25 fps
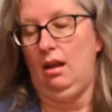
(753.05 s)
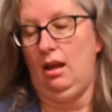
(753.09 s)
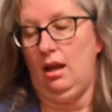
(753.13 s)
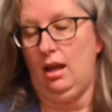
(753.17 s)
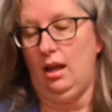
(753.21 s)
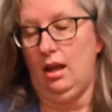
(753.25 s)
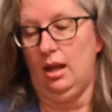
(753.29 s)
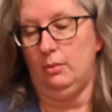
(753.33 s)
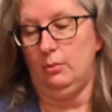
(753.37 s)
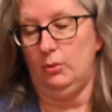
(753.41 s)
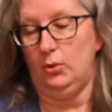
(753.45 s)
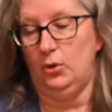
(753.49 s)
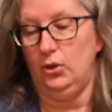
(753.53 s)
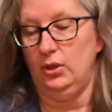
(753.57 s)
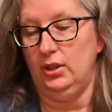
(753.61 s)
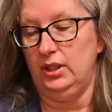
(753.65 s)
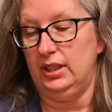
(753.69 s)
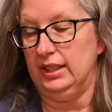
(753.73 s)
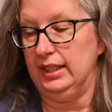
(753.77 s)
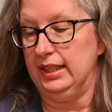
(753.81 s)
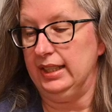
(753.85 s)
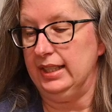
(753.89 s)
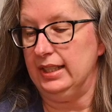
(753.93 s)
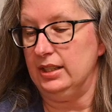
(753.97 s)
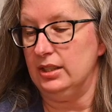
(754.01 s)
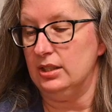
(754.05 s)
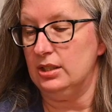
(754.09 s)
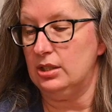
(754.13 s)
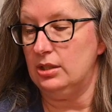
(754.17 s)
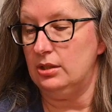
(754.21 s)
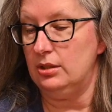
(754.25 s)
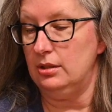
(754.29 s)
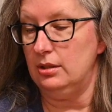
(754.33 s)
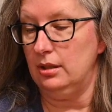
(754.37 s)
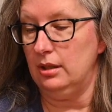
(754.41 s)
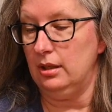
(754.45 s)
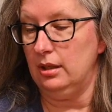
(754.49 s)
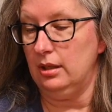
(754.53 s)
I'm really
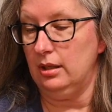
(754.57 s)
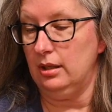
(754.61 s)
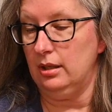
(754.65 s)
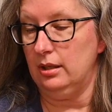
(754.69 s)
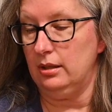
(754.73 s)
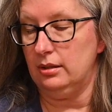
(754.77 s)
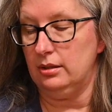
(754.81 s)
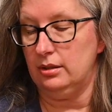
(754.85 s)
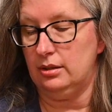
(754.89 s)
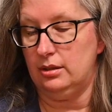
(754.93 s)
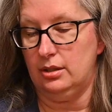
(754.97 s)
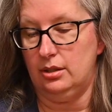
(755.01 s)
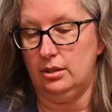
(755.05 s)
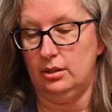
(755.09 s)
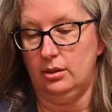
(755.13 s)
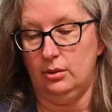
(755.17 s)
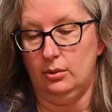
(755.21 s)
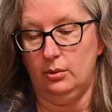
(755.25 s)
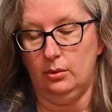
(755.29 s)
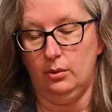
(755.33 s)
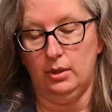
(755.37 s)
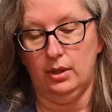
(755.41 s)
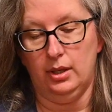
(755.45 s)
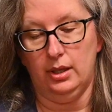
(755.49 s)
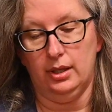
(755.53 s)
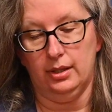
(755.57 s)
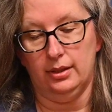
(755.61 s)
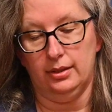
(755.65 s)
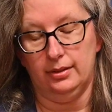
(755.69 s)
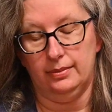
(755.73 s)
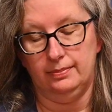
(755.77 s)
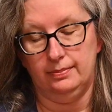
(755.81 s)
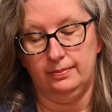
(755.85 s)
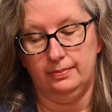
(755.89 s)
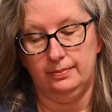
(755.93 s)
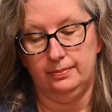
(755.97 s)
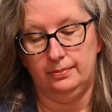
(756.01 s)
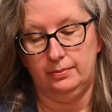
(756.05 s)
late to
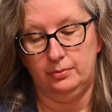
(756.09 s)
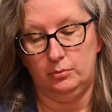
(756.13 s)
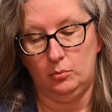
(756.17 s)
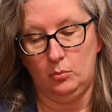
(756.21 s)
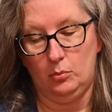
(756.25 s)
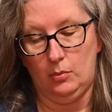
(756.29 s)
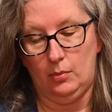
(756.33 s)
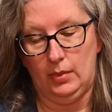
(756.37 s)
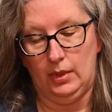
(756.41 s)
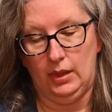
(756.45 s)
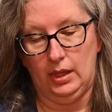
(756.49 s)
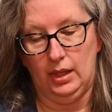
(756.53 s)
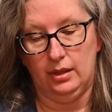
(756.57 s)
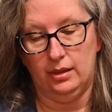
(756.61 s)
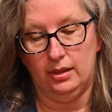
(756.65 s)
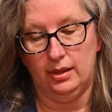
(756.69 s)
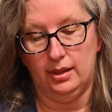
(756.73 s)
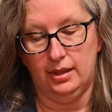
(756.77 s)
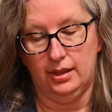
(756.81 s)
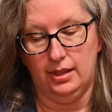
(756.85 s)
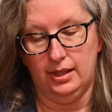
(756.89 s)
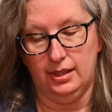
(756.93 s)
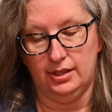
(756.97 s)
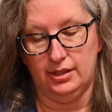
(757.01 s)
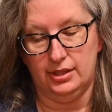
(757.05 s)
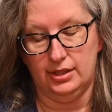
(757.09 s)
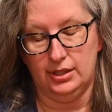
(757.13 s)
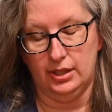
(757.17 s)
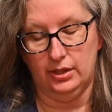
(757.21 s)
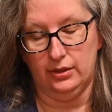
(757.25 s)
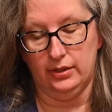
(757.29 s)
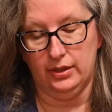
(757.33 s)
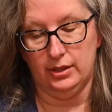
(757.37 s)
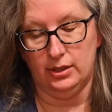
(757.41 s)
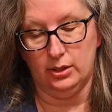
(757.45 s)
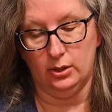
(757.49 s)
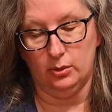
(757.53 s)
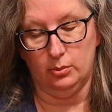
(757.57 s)
this
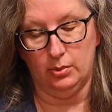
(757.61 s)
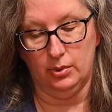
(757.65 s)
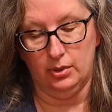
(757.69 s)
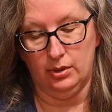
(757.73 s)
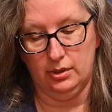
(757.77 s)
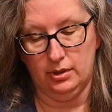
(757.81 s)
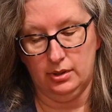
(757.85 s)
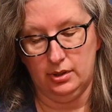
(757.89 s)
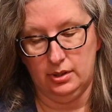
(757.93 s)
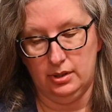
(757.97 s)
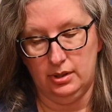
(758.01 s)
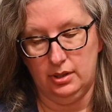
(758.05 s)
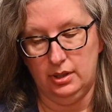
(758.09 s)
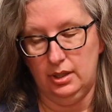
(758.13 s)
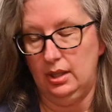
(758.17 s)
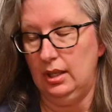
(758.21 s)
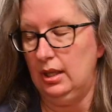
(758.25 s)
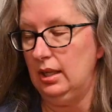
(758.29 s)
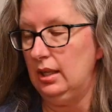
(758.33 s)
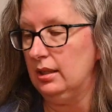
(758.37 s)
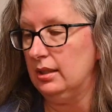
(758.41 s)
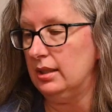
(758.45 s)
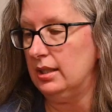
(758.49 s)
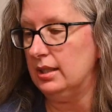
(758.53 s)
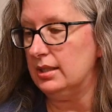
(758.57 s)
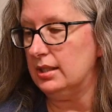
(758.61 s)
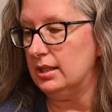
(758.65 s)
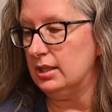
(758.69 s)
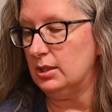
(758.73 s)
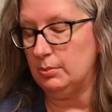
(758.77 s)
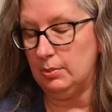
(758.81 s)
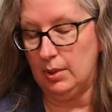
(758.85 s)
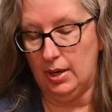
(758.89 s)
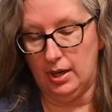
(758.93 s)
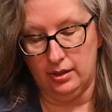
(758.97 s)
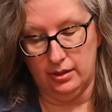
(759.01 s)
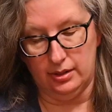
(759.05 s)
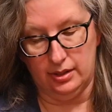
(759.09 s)
series of books. This is
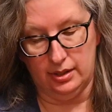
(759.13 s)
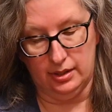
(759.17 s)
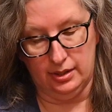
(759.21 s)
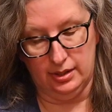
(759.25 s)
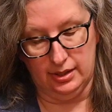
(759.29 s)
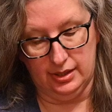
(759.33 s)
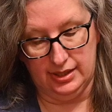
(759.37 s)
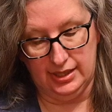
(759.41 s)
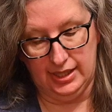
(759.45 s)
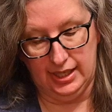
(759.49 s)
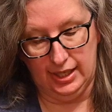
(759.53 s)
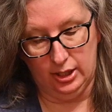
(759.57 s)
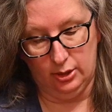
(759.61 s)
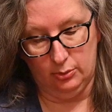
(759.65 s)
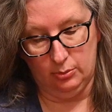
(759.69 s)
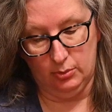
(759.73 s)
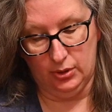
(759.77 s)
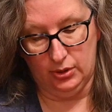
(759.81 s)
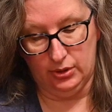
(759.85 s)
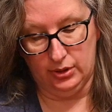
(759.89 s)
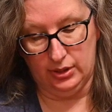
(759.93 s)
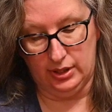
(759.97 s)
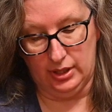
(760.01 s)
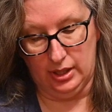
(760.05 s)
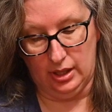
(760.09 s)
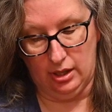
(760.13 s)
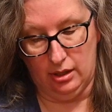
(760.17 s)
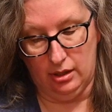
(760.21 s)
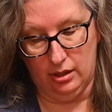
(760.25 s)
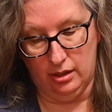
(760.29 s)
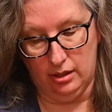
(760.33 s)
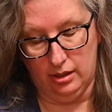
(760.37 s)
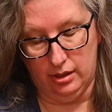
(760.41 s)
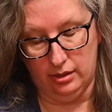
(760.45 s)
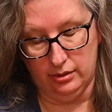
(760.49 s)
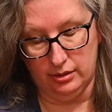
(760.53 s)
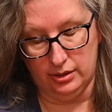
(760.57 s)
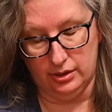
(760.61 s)
part of the second book in the
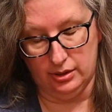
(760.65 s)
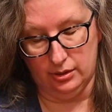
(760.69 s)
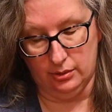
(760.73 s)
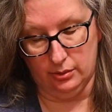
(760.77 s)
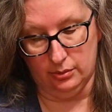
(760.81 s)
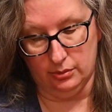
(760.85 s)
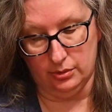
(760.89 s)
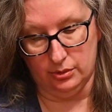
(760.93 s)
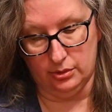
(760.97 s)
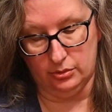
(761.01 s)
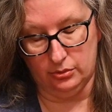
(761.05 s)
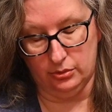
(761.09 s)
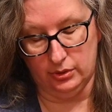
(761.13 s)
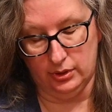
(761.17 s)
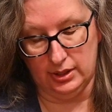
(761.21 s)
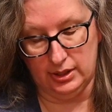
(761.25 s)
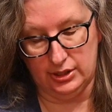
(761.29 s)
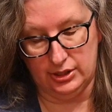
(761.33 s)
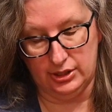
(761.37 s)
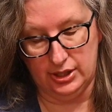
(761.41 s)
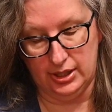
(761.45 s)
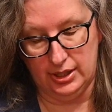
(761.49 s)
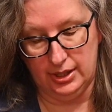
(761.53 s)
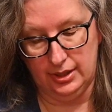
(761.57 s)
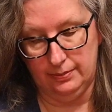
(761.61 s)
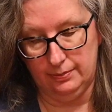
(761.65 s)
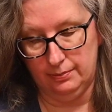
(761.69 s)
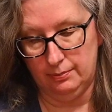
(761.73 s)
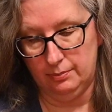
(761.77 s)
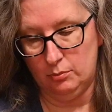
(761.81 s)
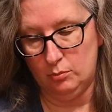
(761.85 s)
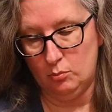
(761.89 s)
All Souls trilogy.